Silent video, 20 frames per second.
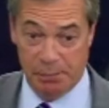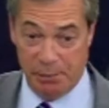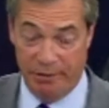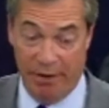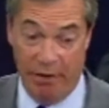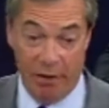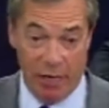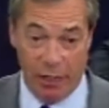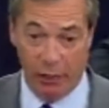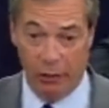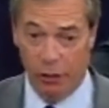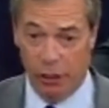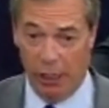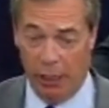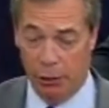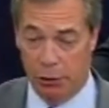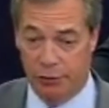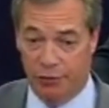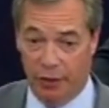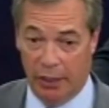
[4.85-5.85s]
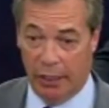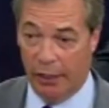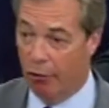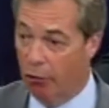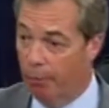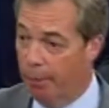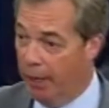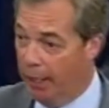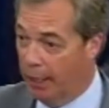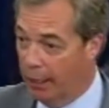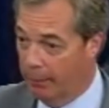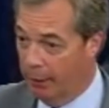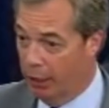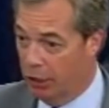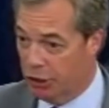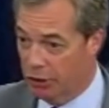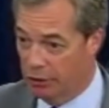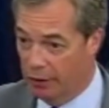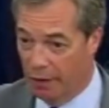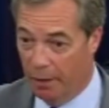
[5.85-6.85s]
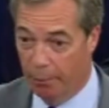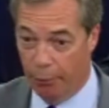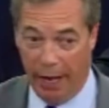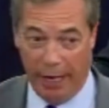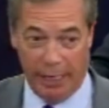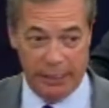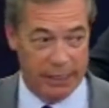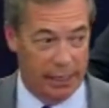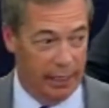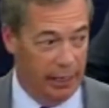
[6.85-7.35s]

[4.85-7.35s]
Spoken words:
be very good news for the European Commission that the Brexit